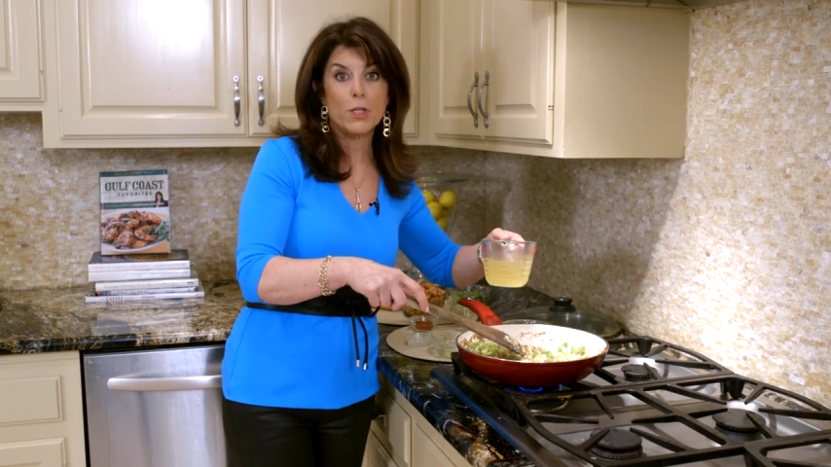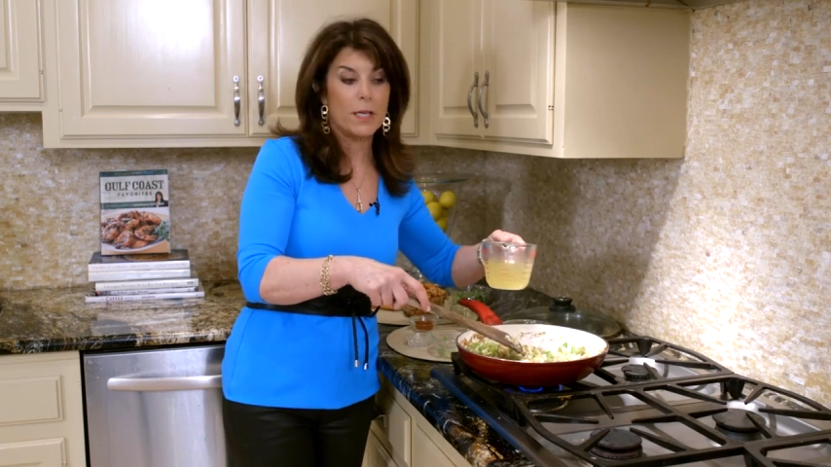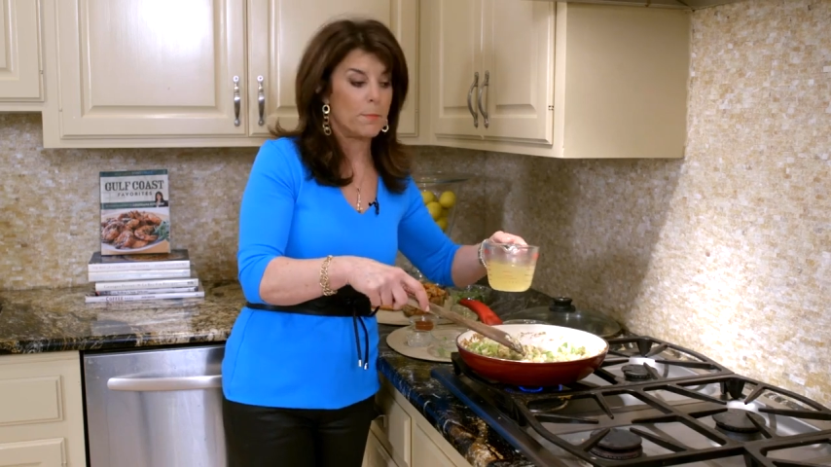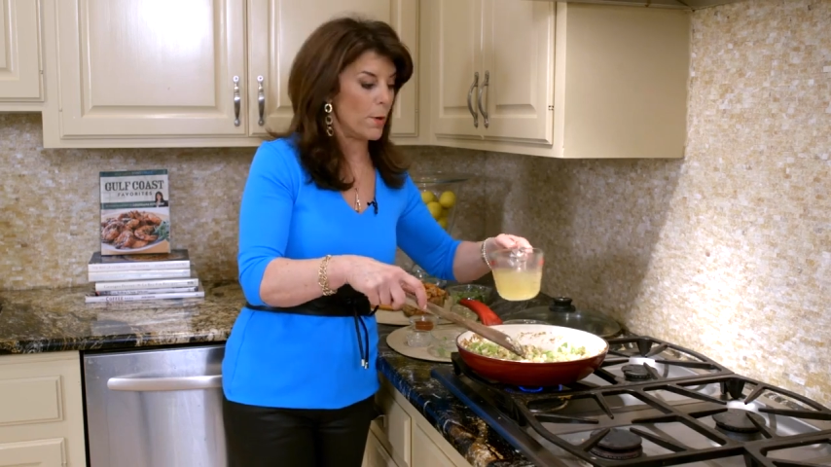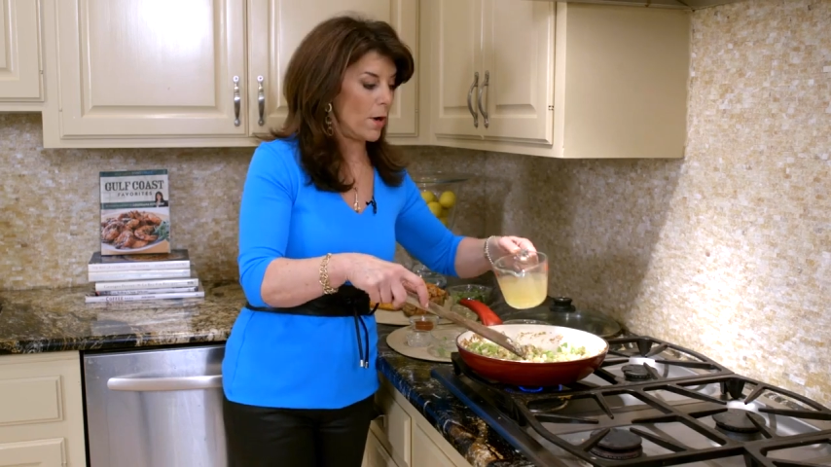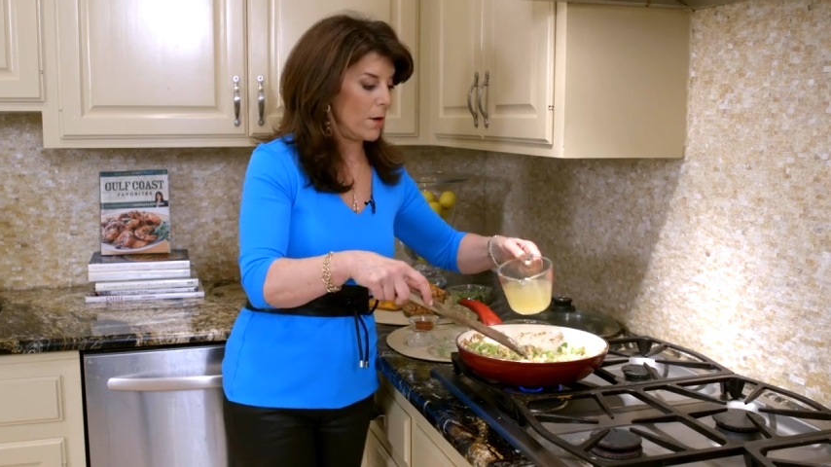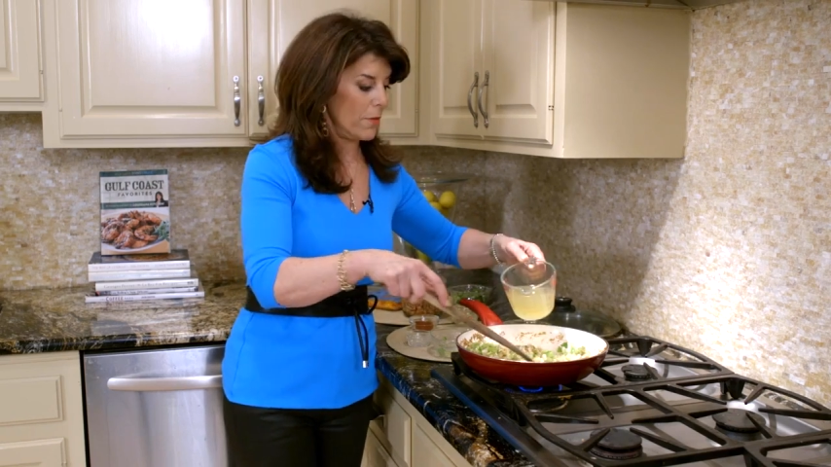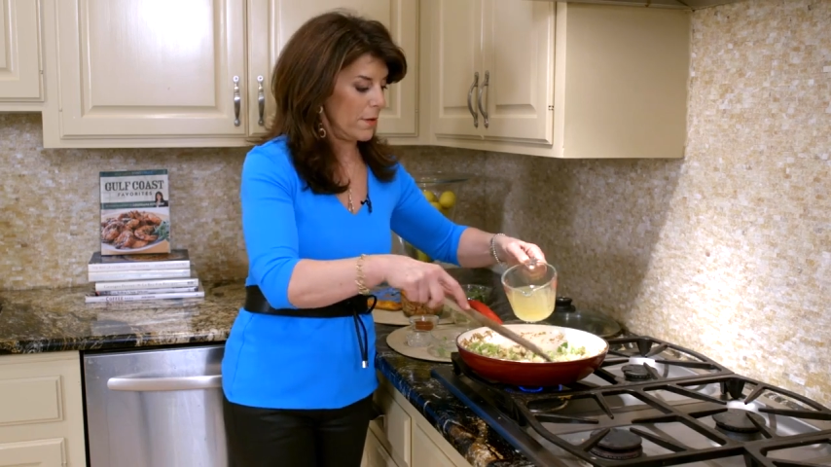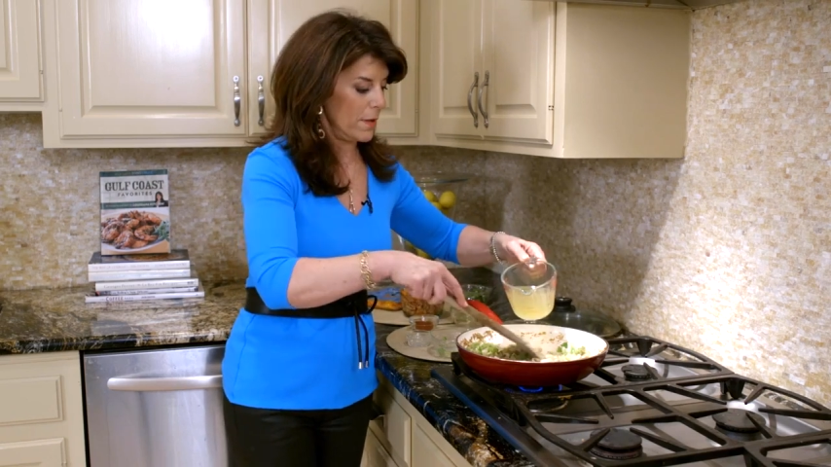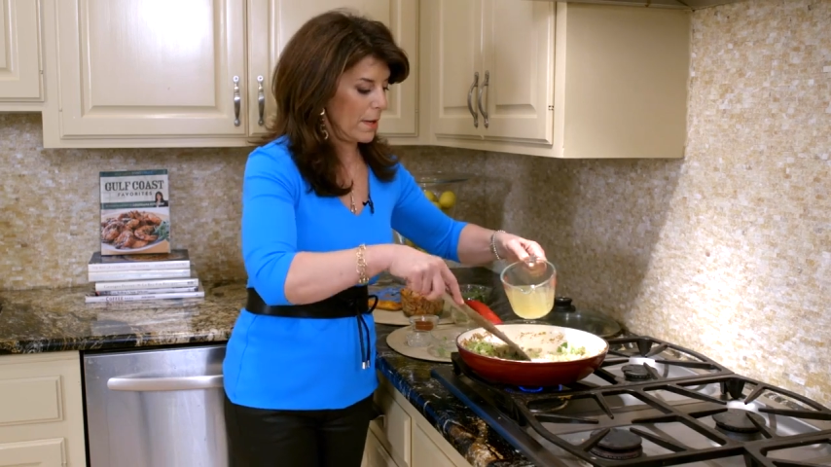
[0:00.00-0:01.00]
chicken
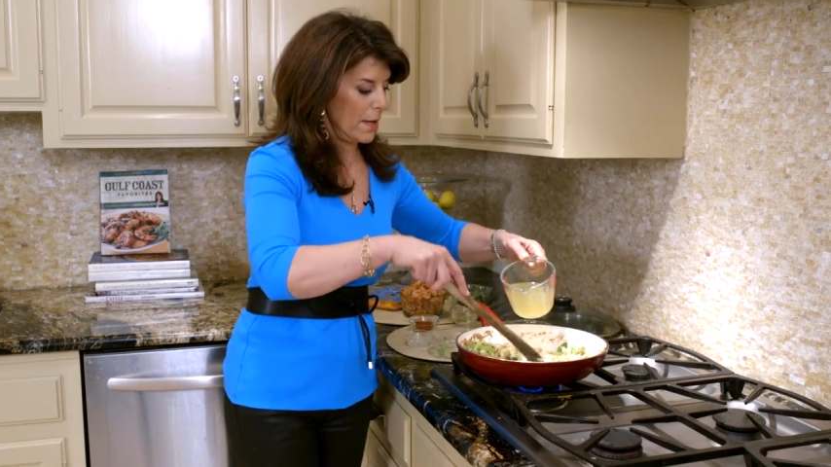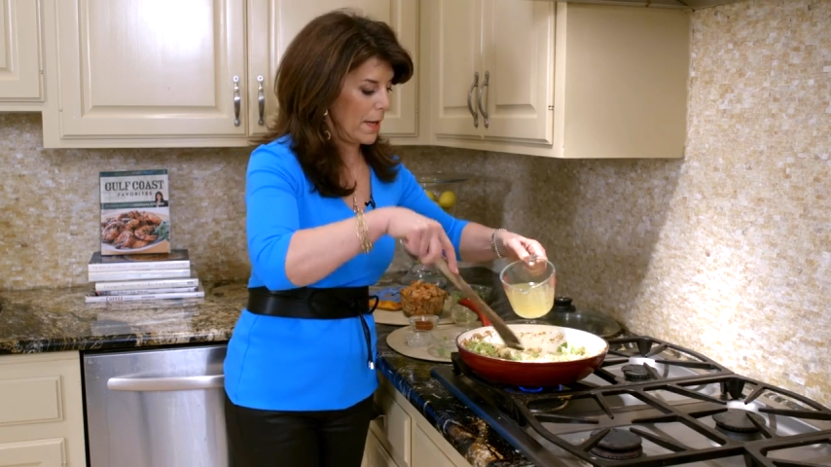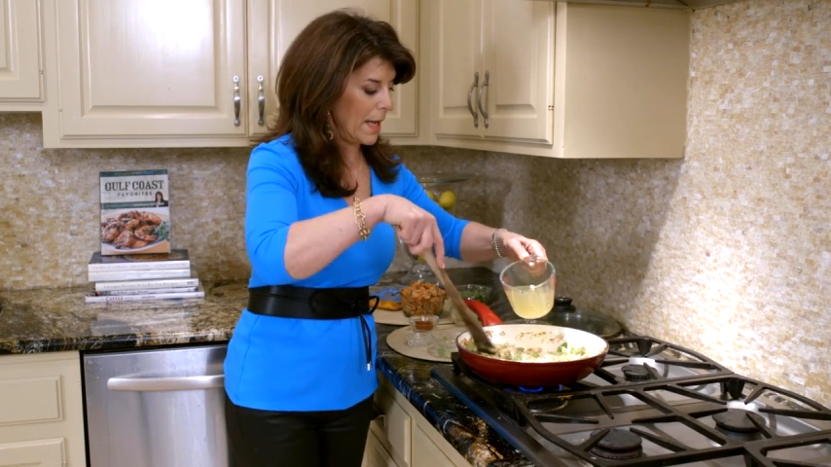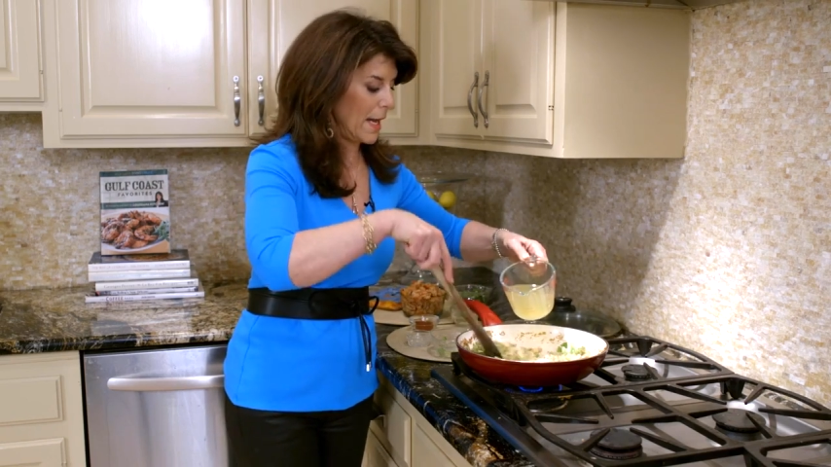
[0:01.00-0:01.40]
broth.